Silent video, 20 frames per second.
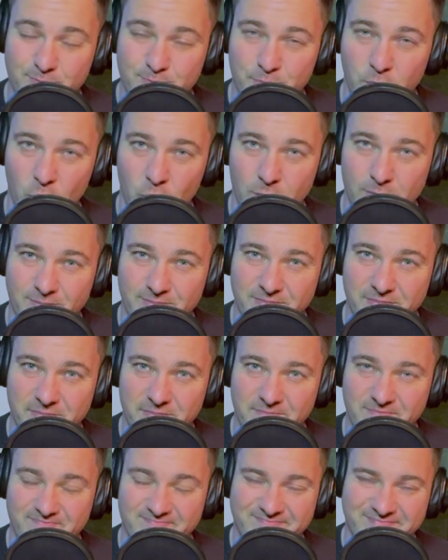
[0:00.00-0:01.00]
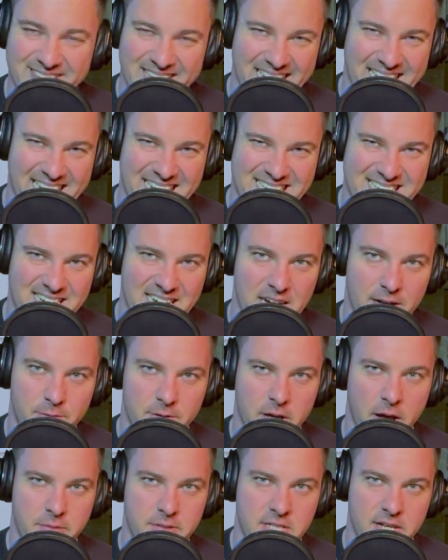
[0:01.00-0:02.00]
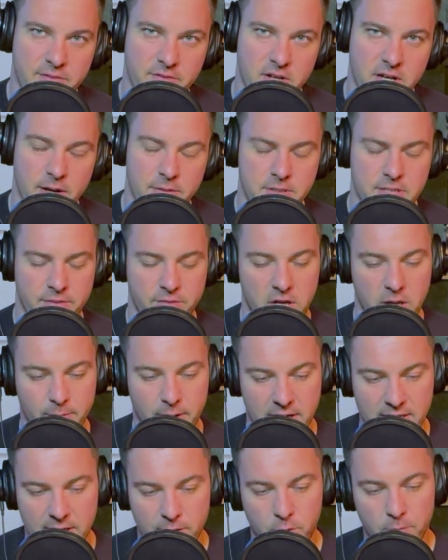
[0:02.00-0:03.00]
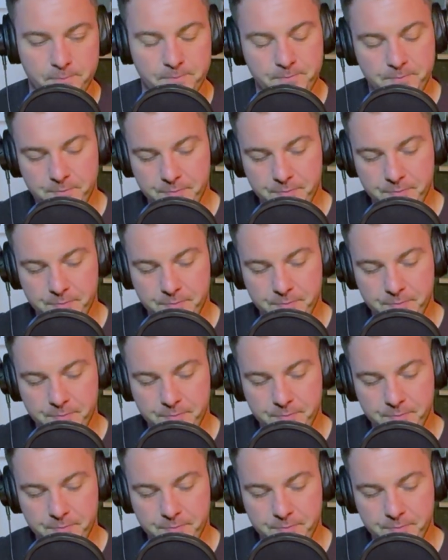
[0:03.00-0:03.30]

But I don't know. I was never going to buy that one.